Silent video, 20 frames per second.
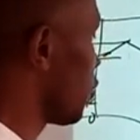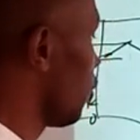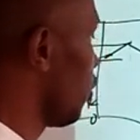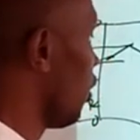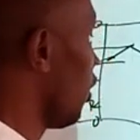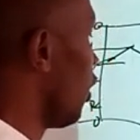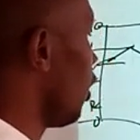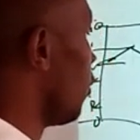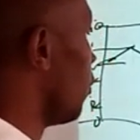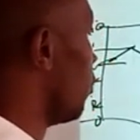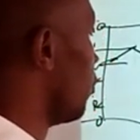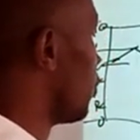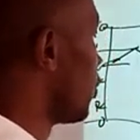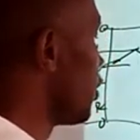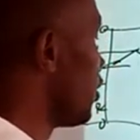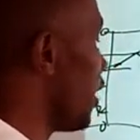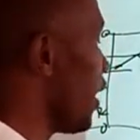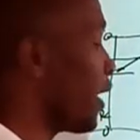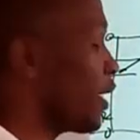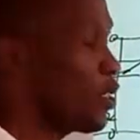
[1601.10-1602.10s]
to
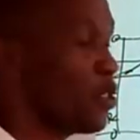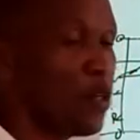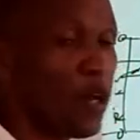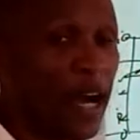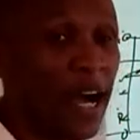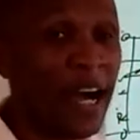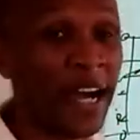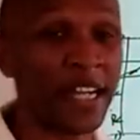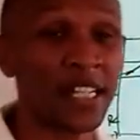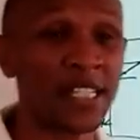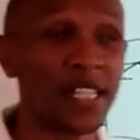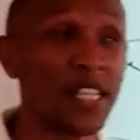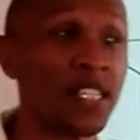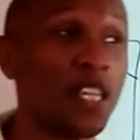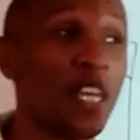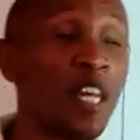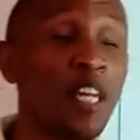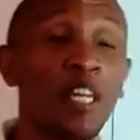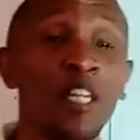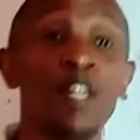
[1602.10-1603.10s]
break your
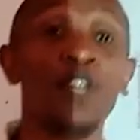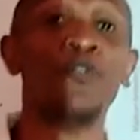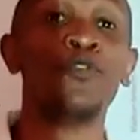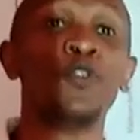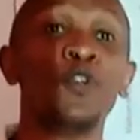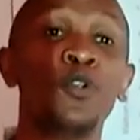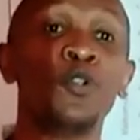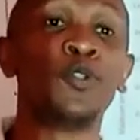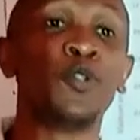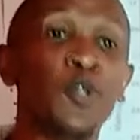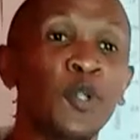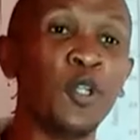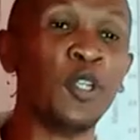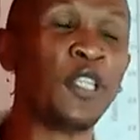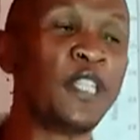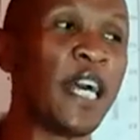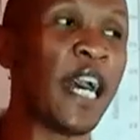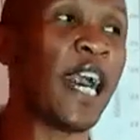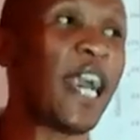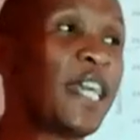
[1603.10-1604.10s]
axis? If you
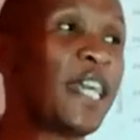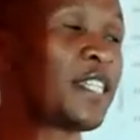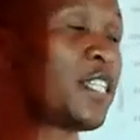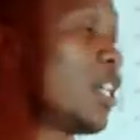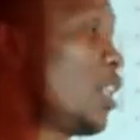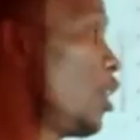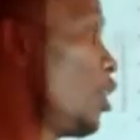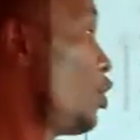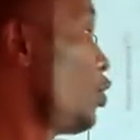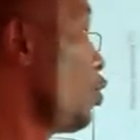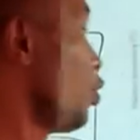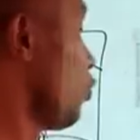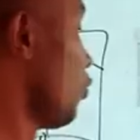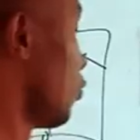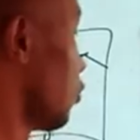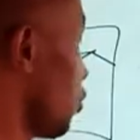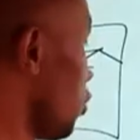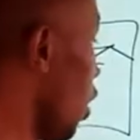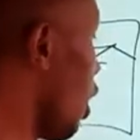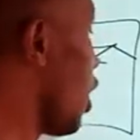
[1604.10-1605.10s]
do that,
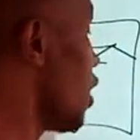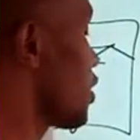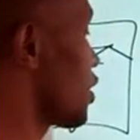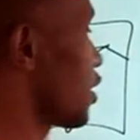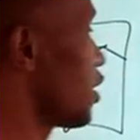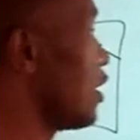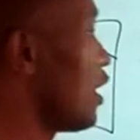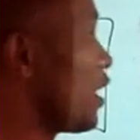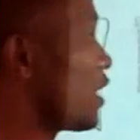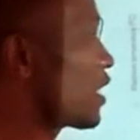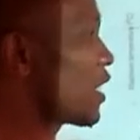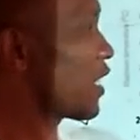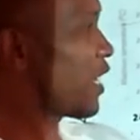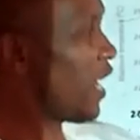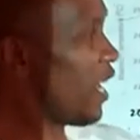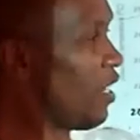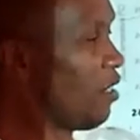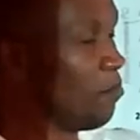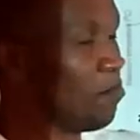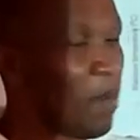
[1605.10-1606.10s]
you've lost the
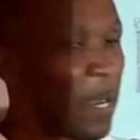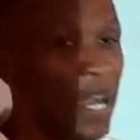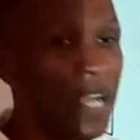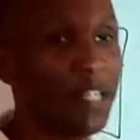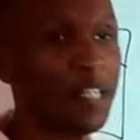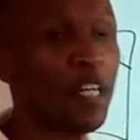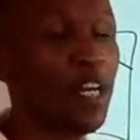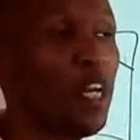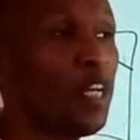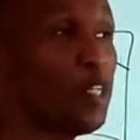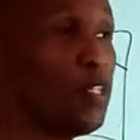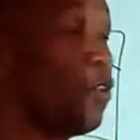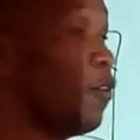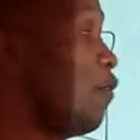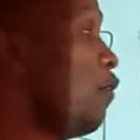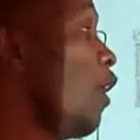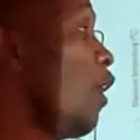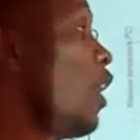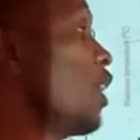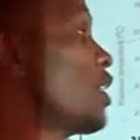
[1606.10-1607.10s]
scale mark,
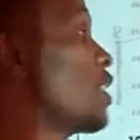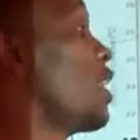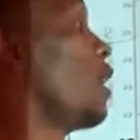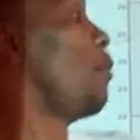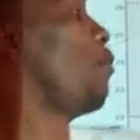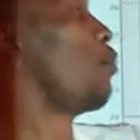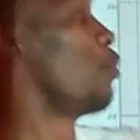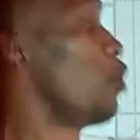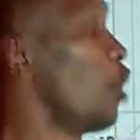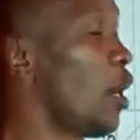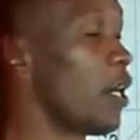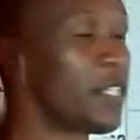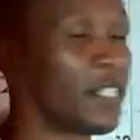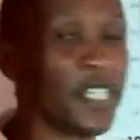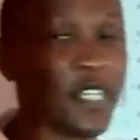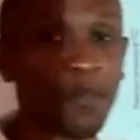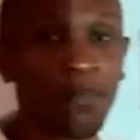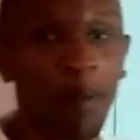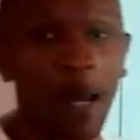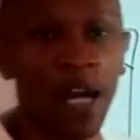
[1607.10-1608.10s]
you've lost the
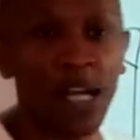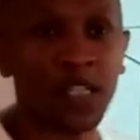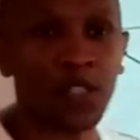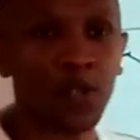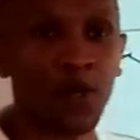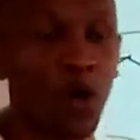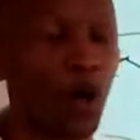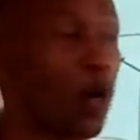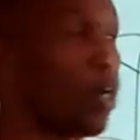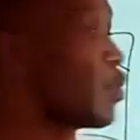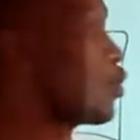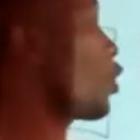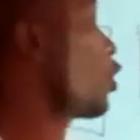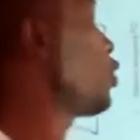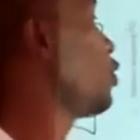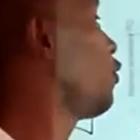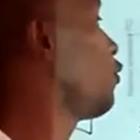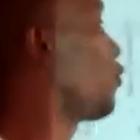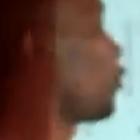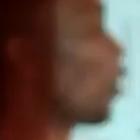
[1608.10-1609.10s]
plotting marks also,
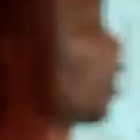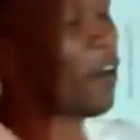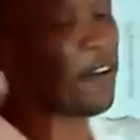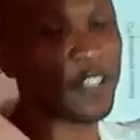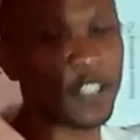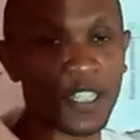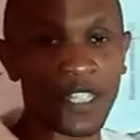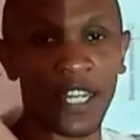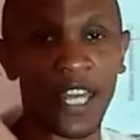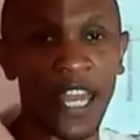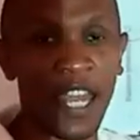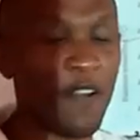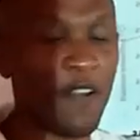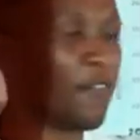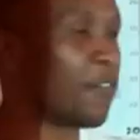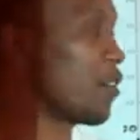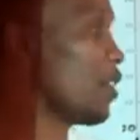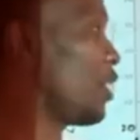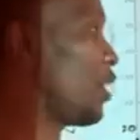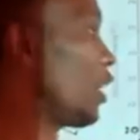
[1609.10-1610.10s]
you've lost
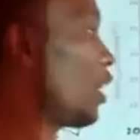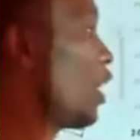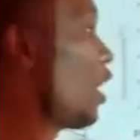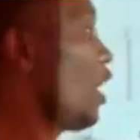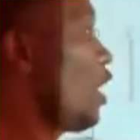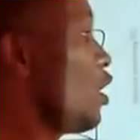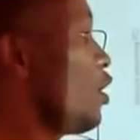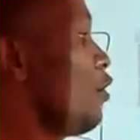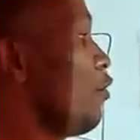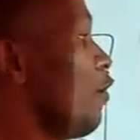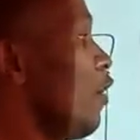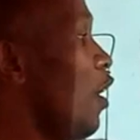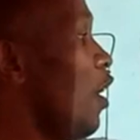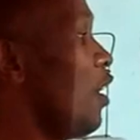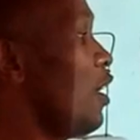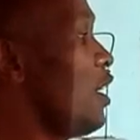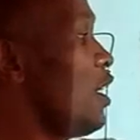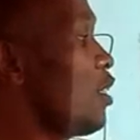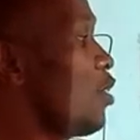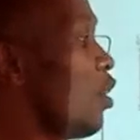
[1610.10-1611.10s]
everything. You've
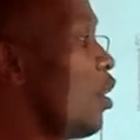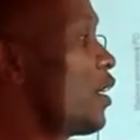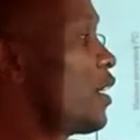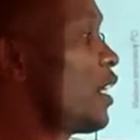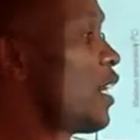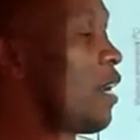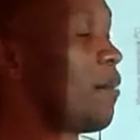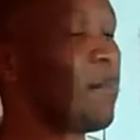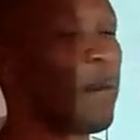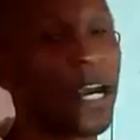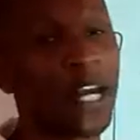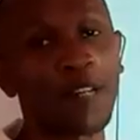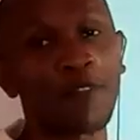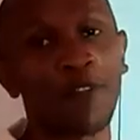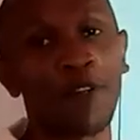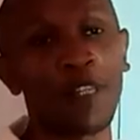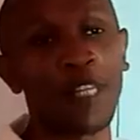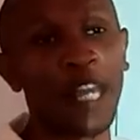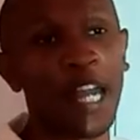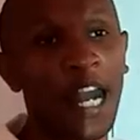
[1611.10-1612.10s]
only gotten a mark
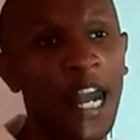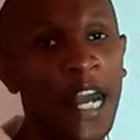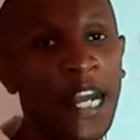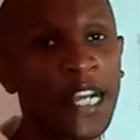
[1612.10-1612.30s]
for the